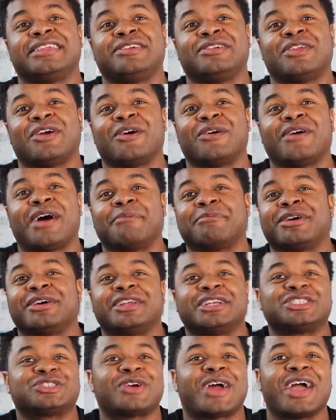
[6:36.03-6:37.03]
you know, I'm
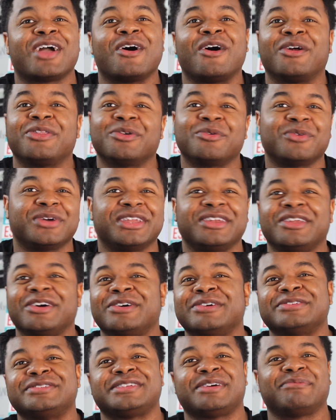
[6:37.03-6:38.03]
gonna try all the
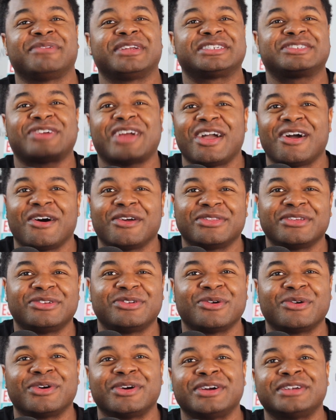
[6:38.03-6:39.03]
windows, I'm gonna try all the
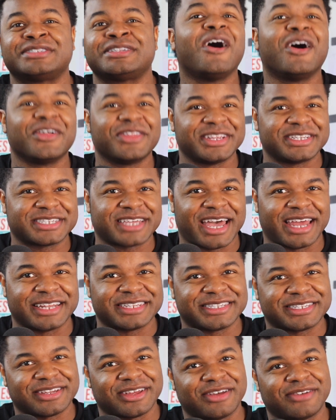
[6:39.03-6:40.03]
doors, all this kind of
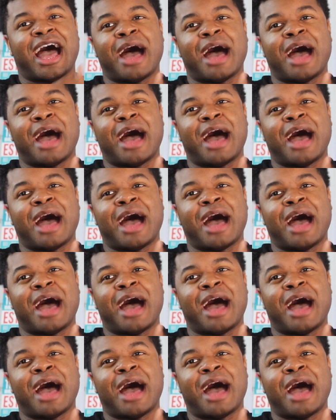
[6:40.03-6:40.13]
stuff.